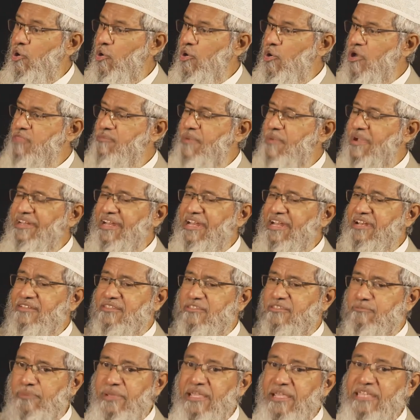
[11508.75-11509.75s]
Who is better in
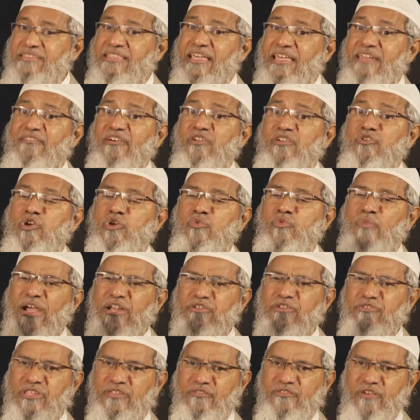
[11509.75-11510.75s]
speech than one who
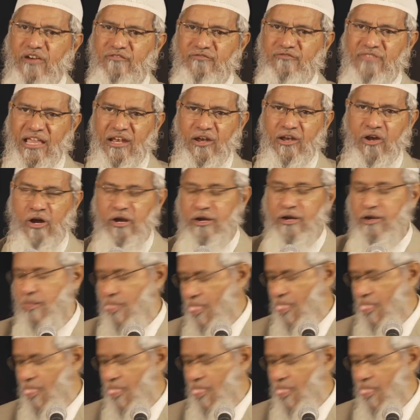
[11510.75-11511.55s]
invites to the way of thy Lord,